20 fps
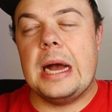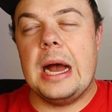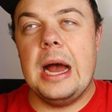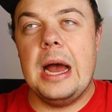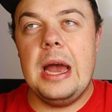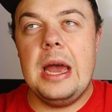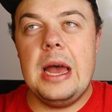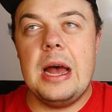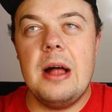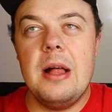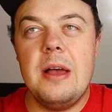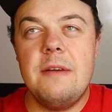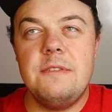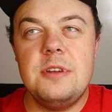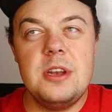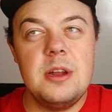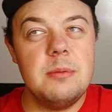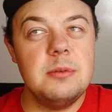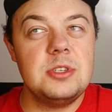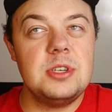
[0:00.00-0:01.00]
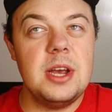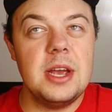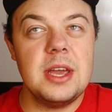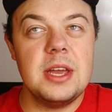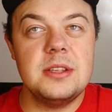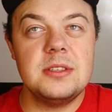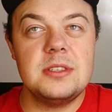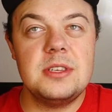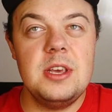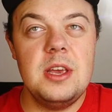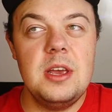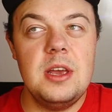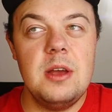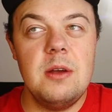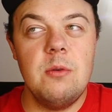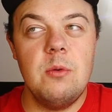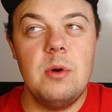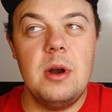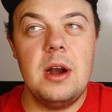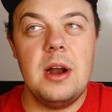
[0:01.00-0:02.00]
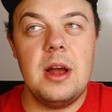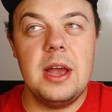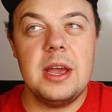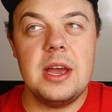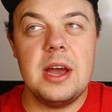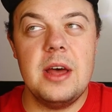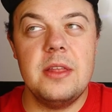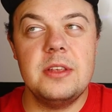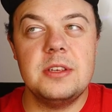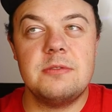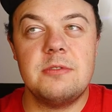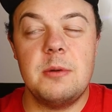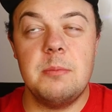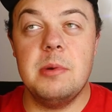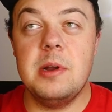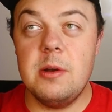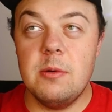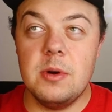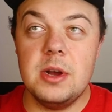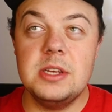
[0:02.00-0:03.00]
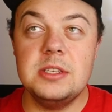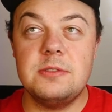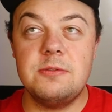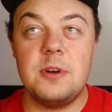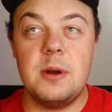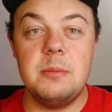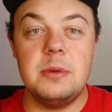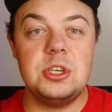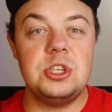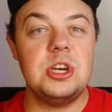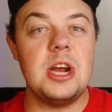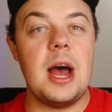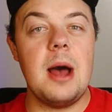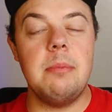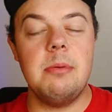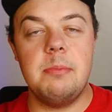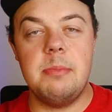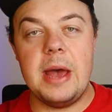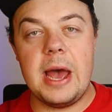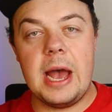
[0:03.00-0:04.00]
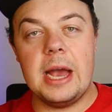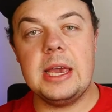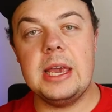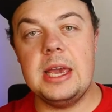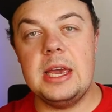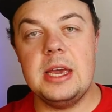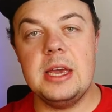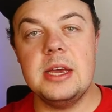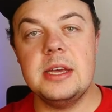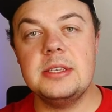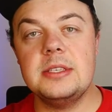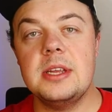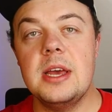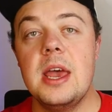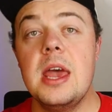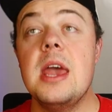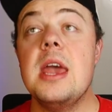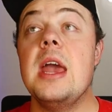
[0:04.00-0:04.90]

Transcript: I, will have to double check and see where I got this from, but it was from a shop back east,